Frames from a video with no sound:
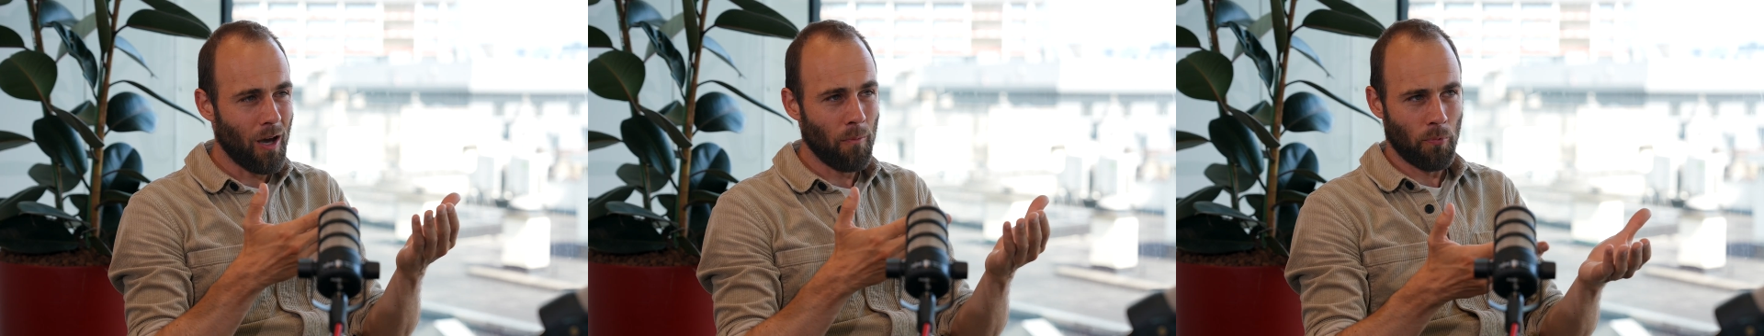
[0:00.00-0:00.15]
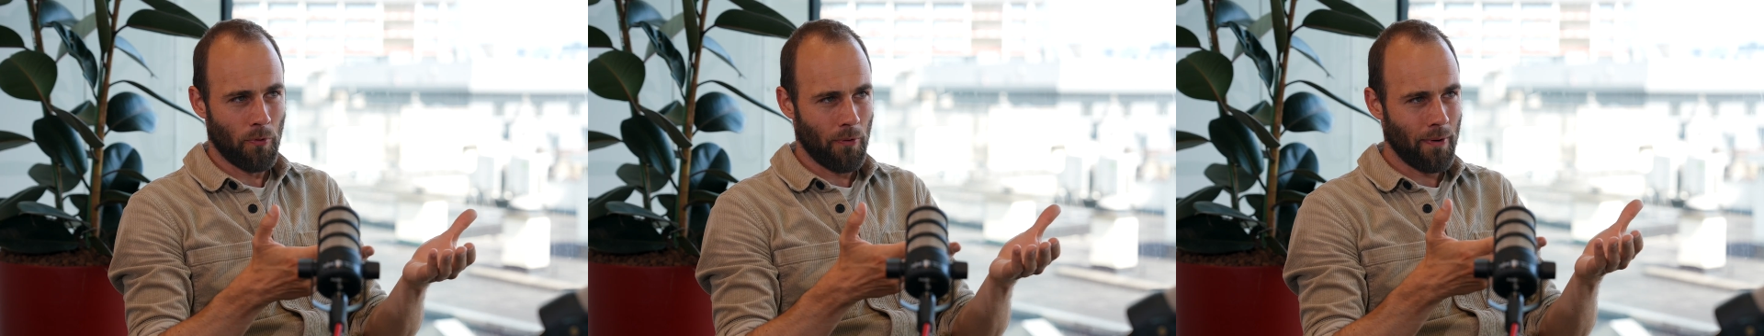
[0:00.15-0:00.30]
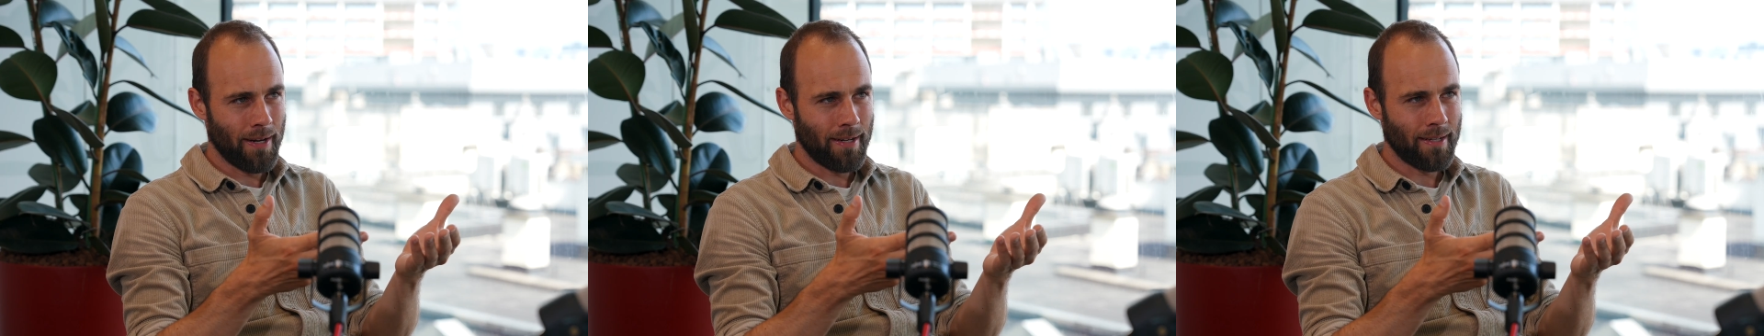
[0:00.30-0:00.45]
the
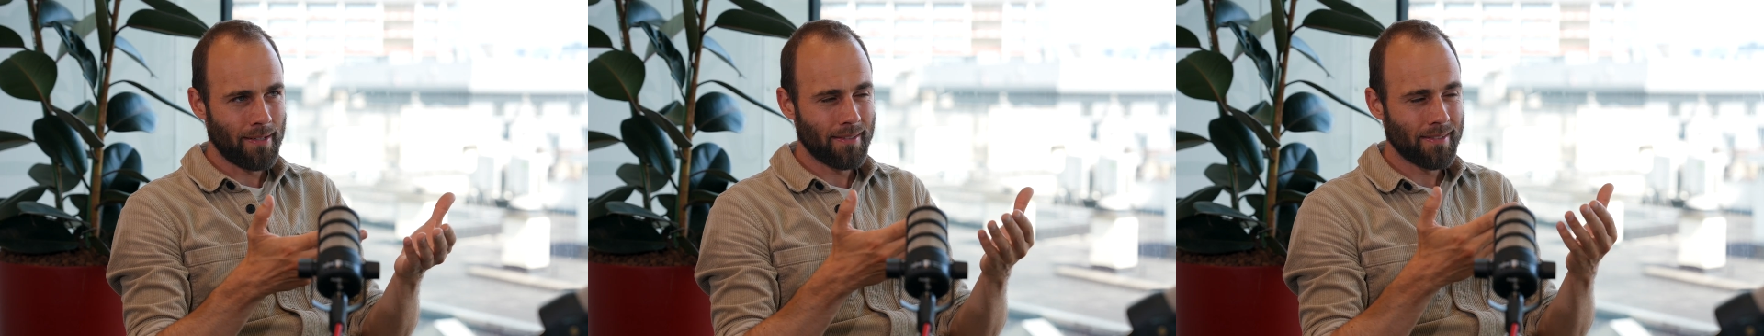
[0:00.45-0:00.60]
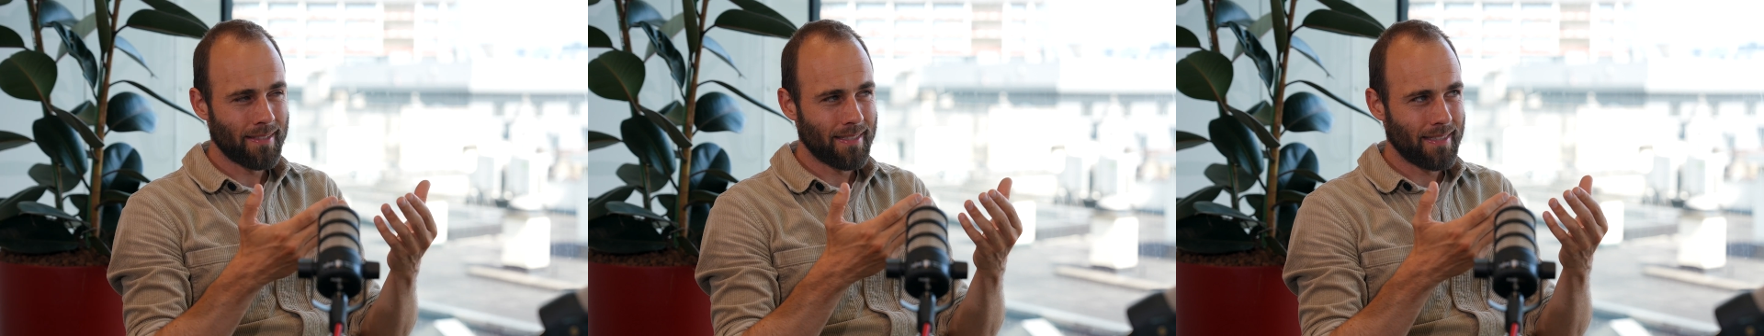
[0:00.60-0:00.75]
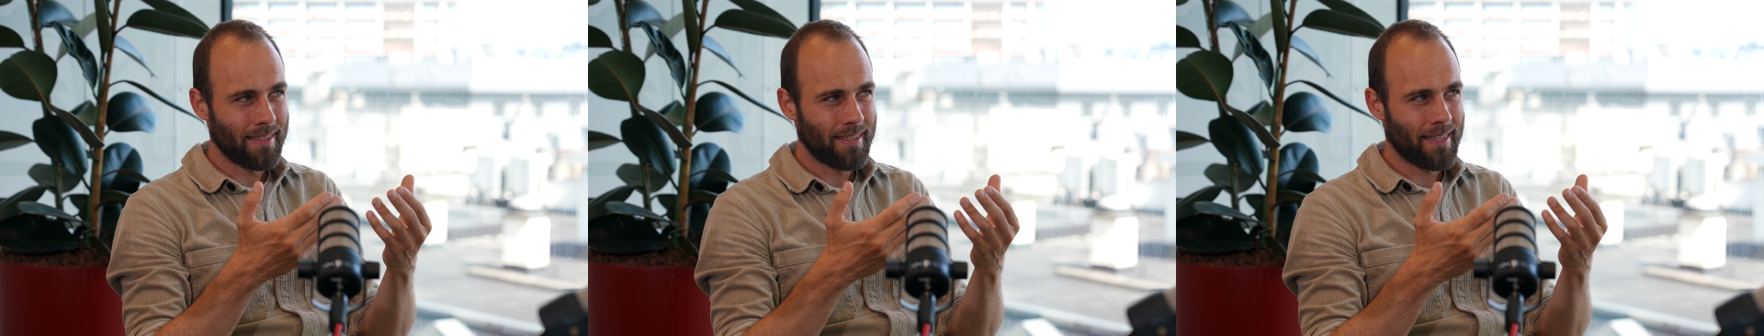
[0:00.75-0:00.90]

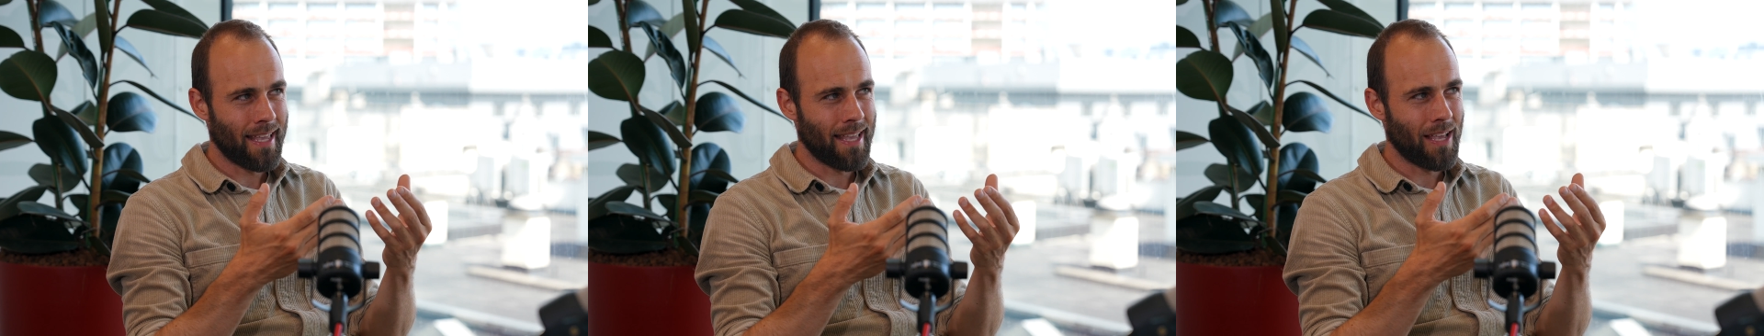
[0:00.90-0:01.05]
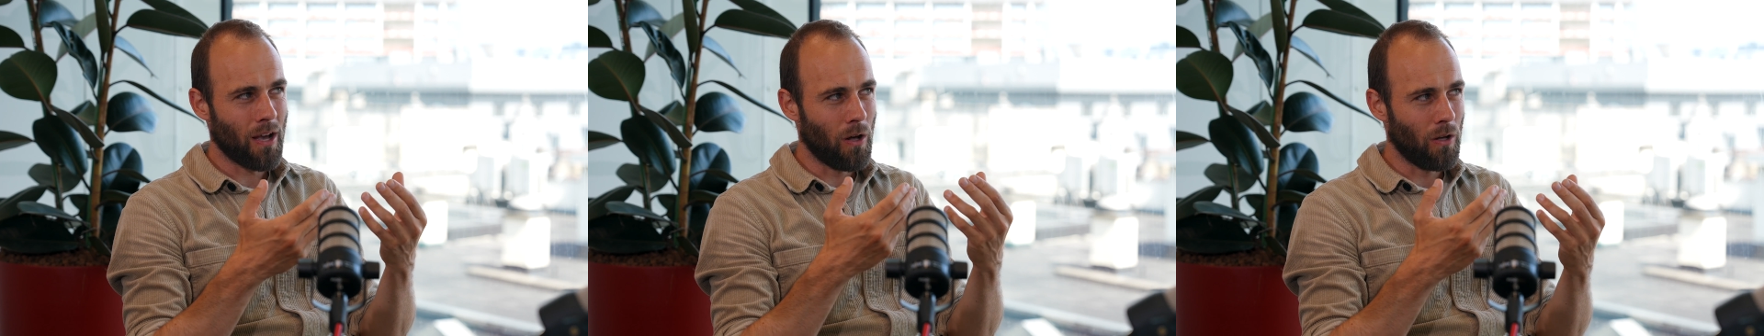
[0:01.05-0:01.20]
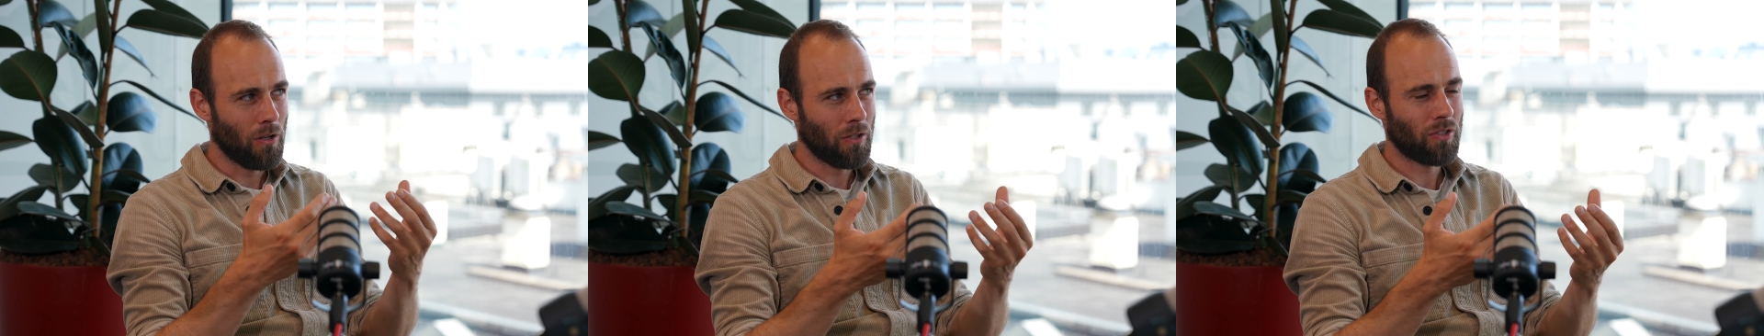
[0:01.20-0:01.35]
operators,
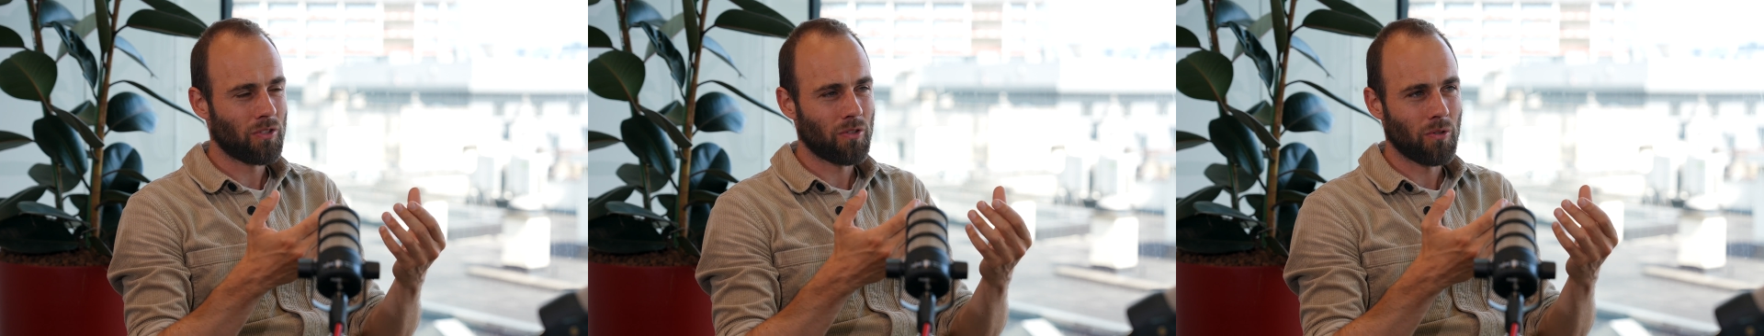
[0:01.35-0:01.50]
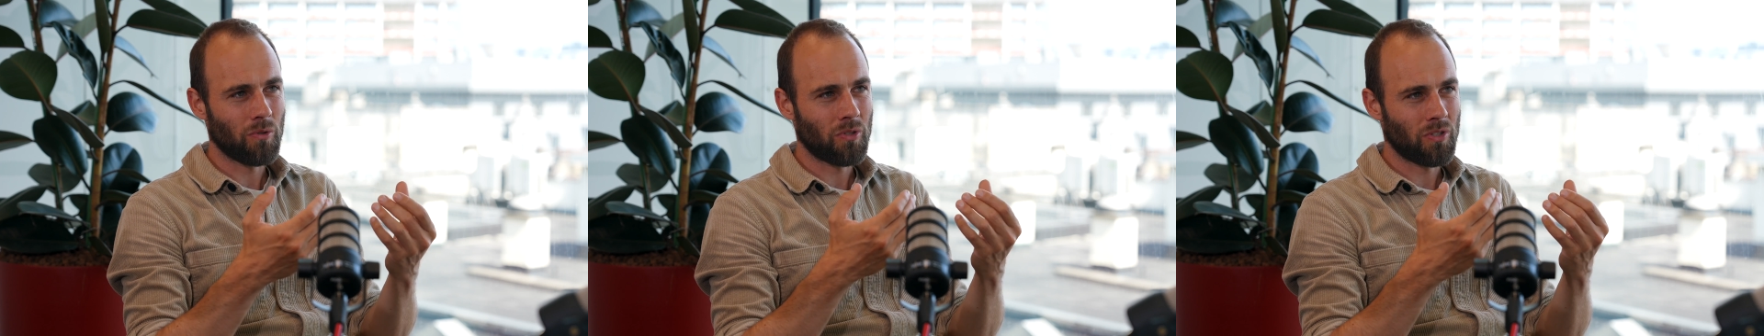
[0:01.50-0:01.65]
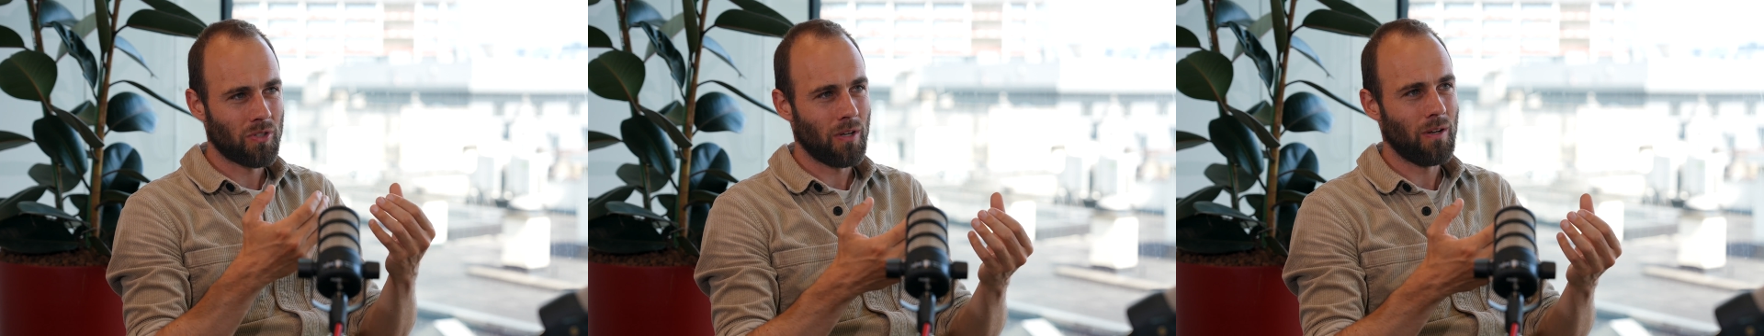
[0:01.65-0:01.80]
they
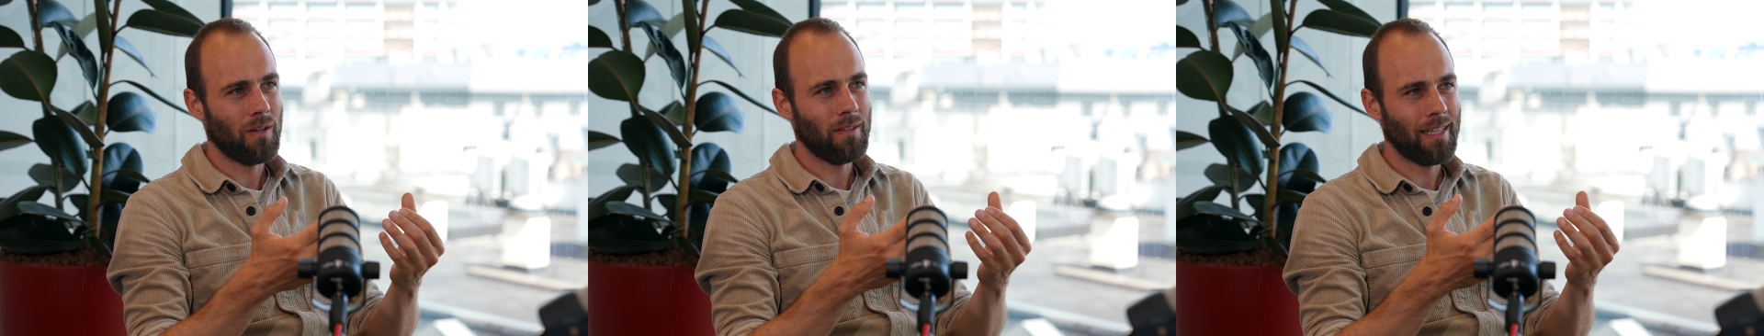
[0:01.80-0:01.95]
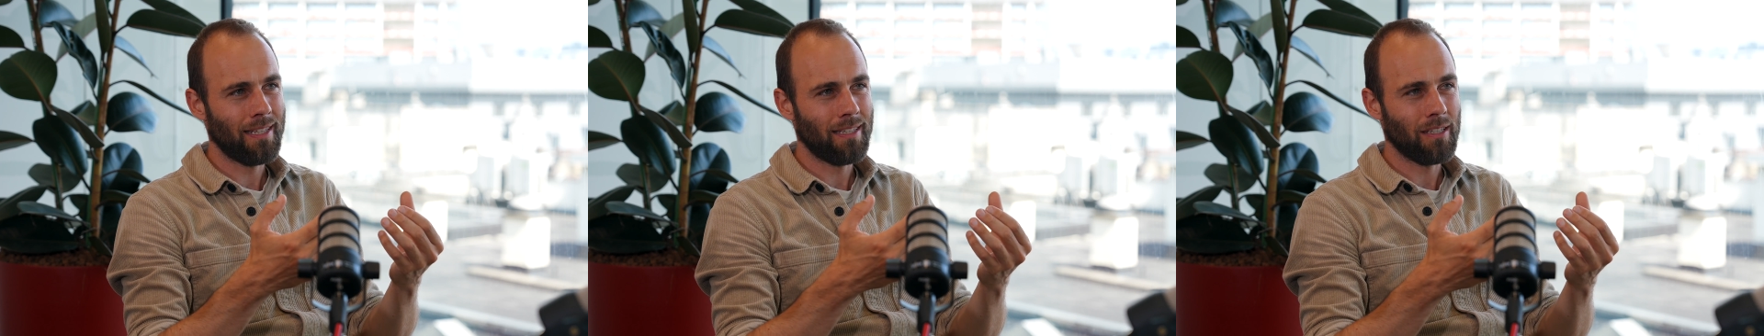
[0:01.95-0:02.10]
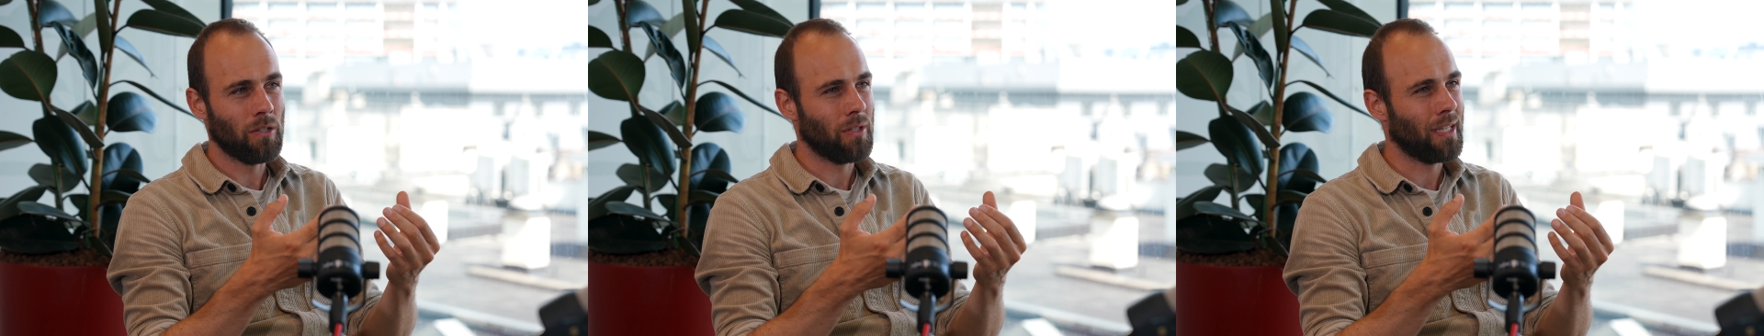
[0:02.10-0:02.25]
also saw
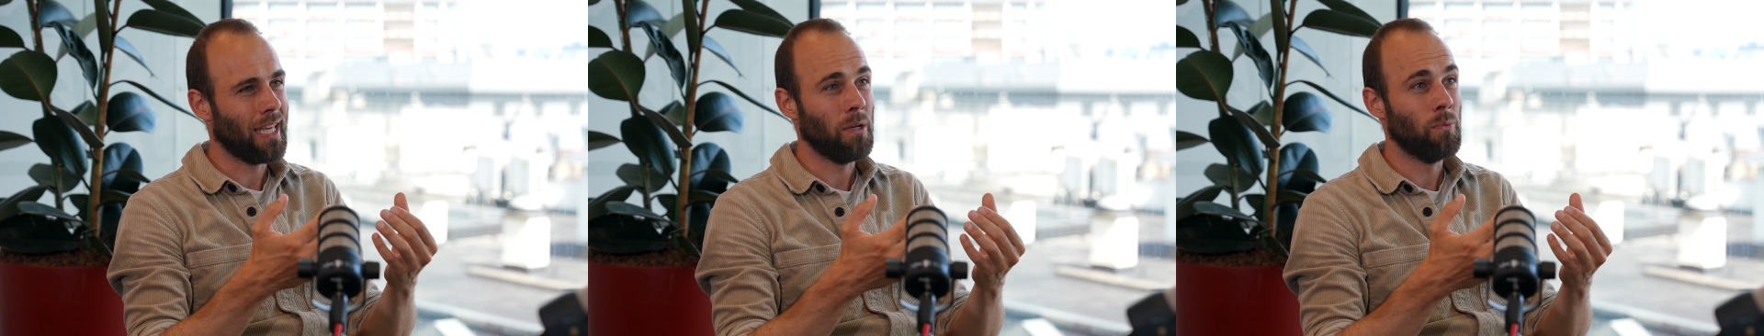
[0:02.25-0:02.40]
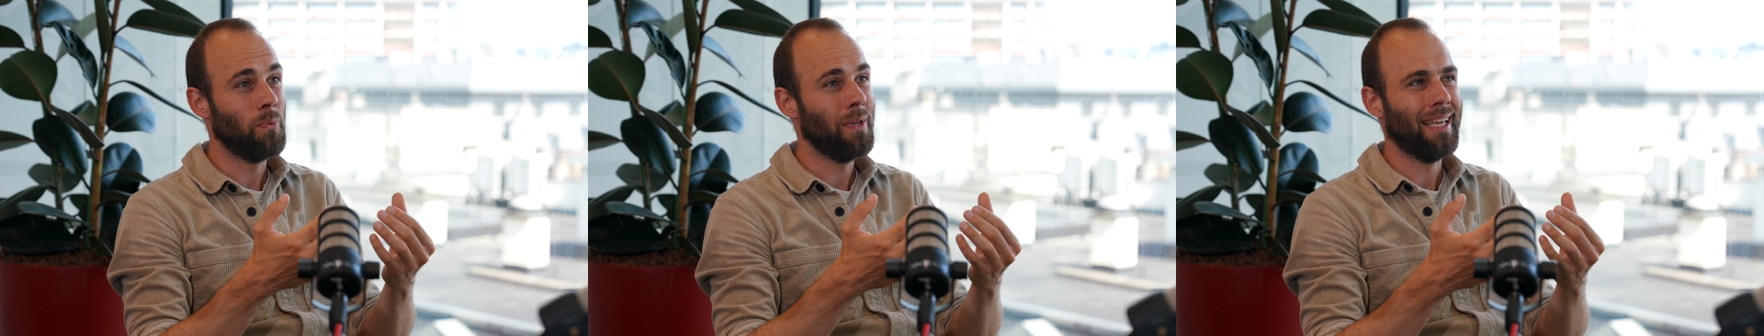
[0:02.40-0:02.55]
that okay,